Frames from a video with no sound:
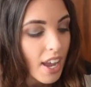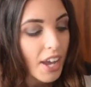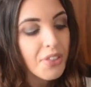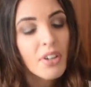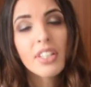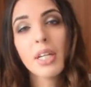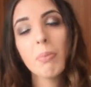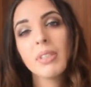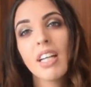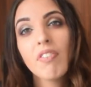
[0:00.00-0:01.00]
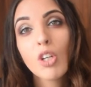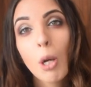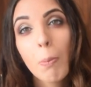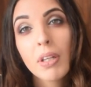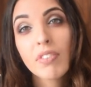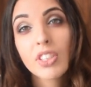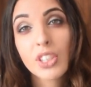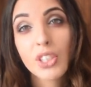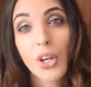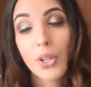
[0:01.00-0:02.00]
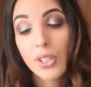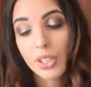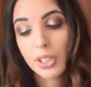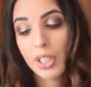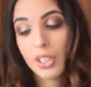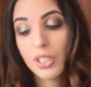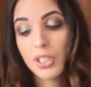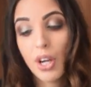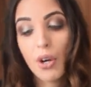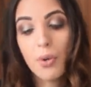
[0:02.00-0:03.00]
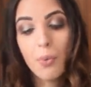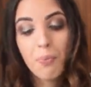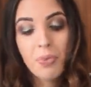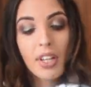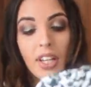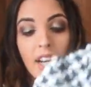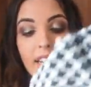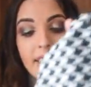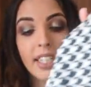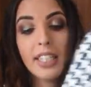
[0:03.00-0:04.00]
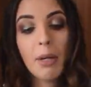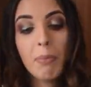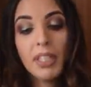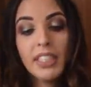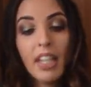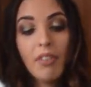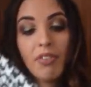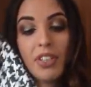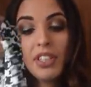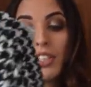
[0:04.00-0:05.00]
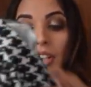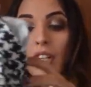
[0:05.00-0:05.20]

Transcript: I thought I'd get myself a couple of skirts, so I did get myself this